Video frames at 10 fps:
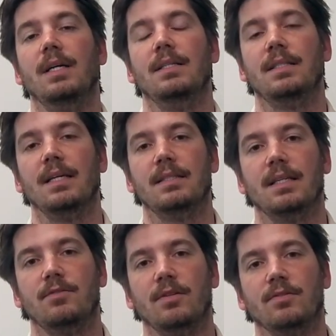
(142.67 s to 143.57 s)
single-cell
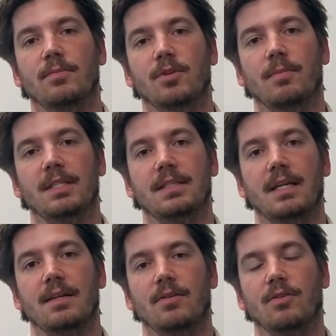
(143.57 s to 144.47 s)
transcriptomics
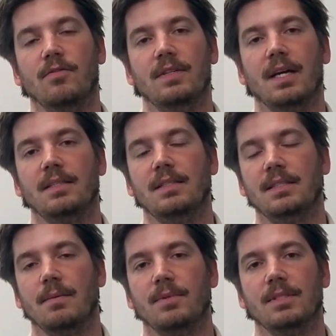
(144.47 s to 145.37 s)
data on COVID-19
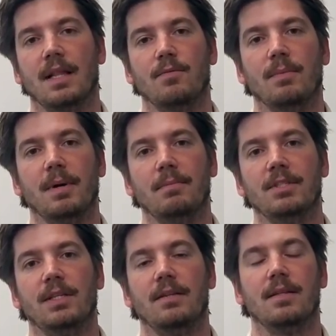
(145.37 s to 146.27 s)
samples that were
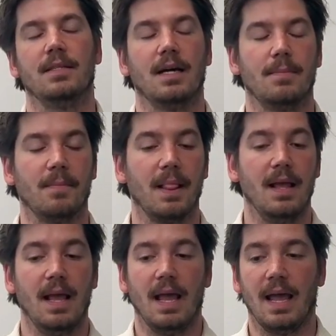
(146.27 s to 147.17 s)
published at the time.
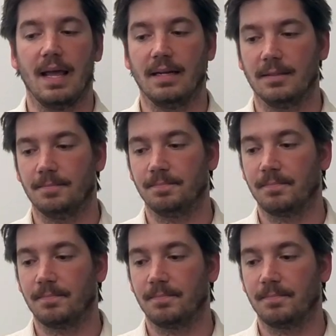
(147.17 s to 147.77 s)
And